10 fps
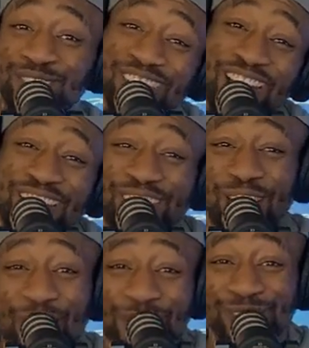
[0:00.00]
got
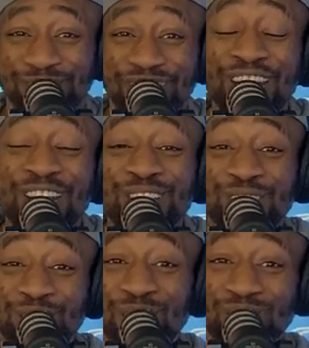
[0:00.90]
curved. You
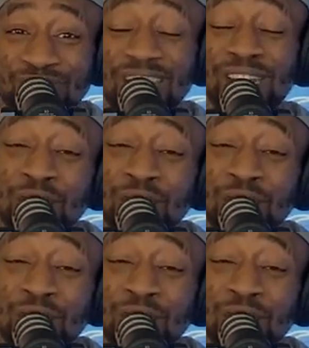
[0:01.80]
see what I'm saying?